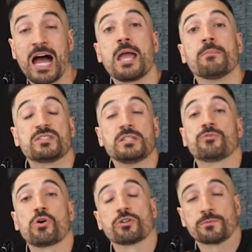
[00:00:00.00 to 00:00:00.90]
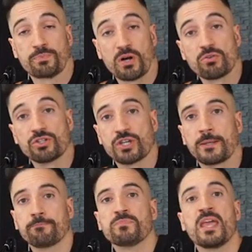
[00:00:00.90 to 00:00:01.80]
I am Steve Carter's
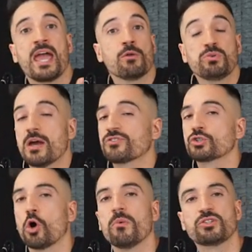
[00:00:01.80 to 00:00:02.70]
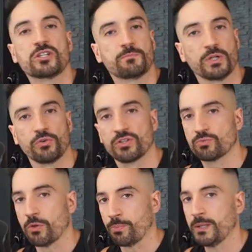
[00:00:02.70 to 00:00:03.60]
protege. And we have so much experience
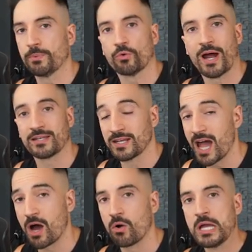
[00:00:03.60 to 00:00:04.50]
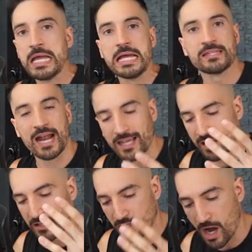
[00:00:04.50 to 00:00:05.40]
with people right now that I
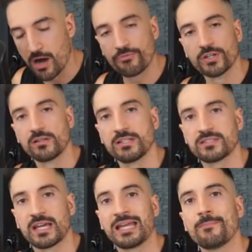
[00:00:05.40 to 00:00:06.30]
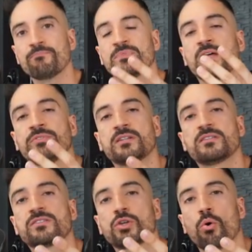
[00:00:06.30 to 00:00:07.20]
can confidently say that this
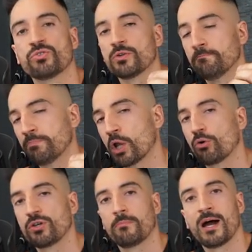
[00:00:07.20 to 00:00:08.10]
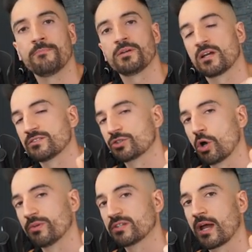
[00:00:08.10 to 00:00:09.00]
is going to blow your mind, because it's
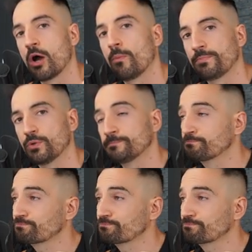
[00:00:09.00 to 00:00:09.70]
going to help you.